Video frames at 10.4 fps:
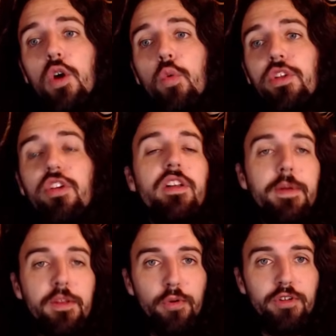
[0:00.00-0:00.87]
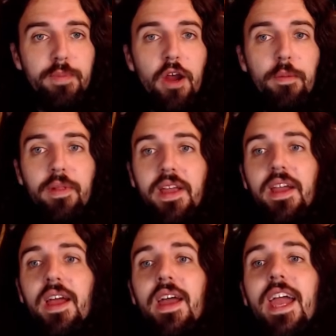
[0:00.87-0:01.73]
We talked about the Bruins power play
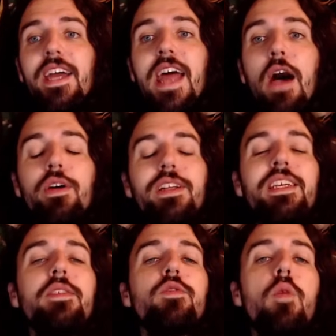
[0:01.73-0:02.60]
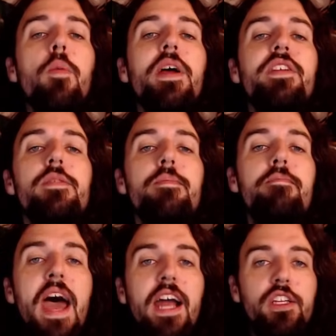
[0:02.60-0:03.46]
and how it gives momentum
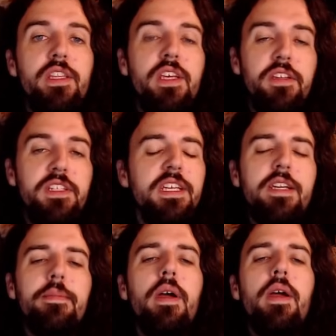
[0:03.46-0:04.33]
back to the other team